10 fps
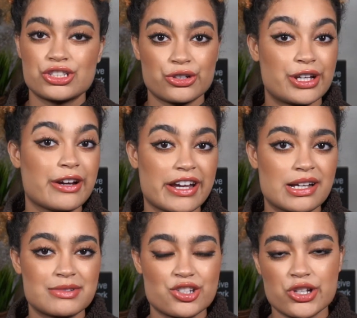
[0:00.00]
So here I
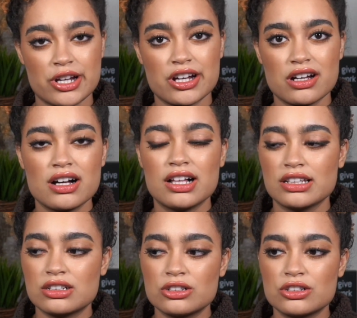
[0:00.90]
am to share a
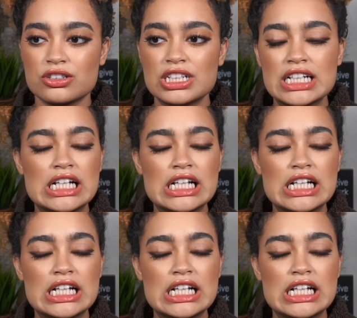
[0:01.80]
little